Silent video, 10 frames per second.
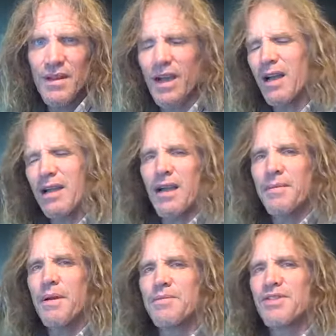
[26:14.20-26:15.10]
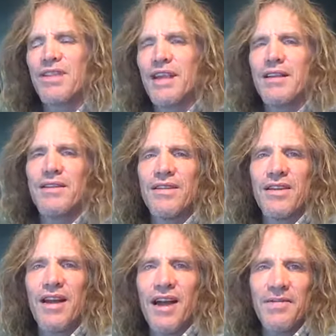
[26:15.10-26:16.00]
I, I'm, I'm just saying
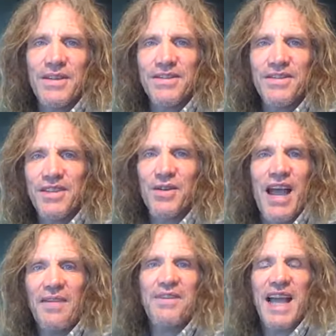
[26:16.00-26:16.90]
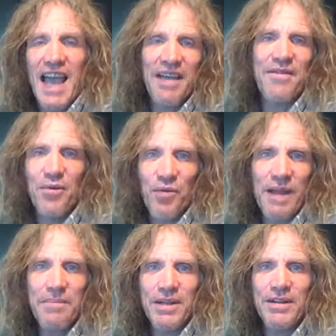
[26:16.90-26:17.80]
that obviously you have to have the
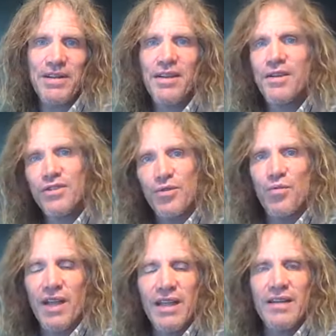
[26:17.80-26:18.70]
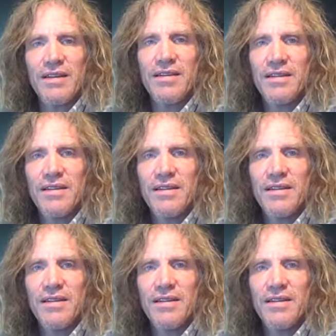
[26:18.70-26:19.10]
weapon to win,